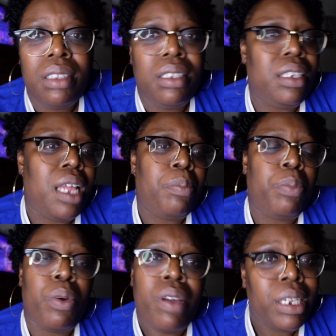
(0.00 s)
they're not
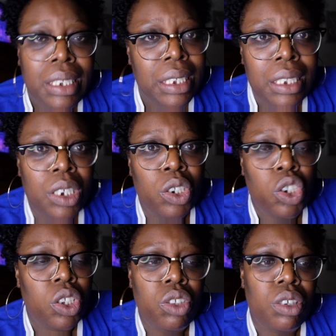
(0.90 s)
parenting their
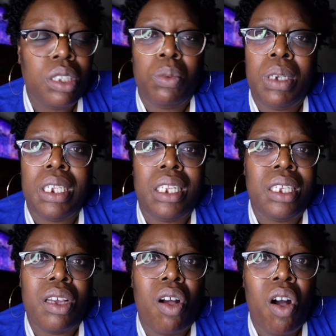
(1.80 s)
children the way that
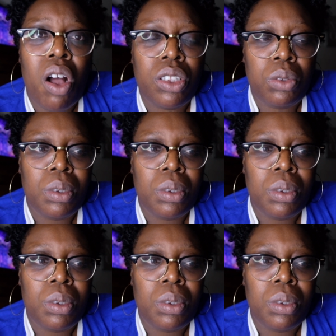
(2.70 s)
they ought to.